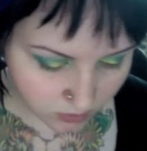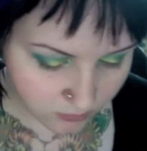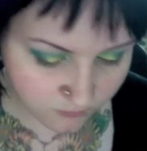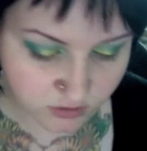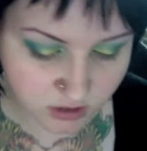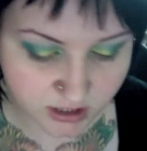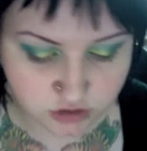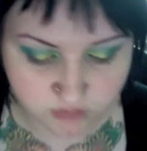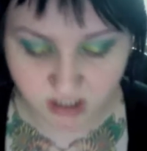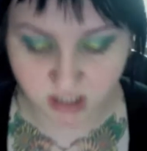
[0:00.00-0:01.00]
for like
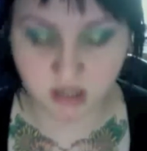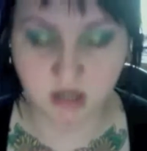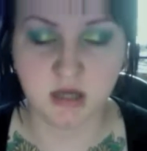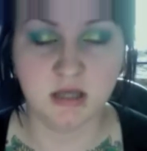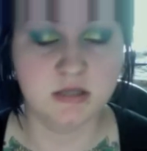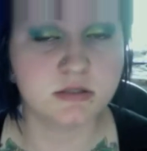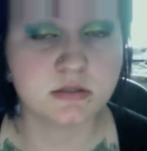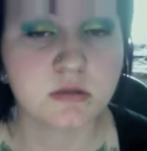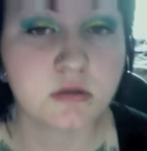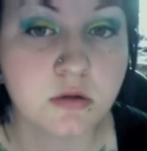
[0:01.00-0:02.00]
dramatic eyes,
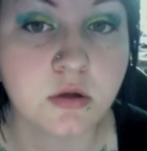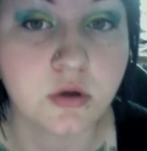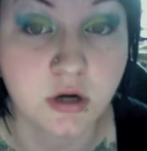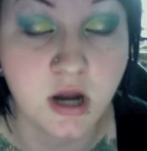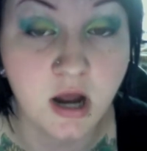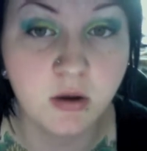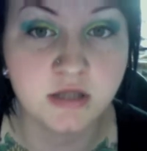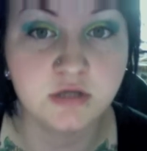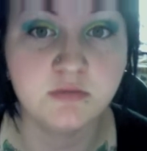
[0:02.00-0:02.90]
or how I do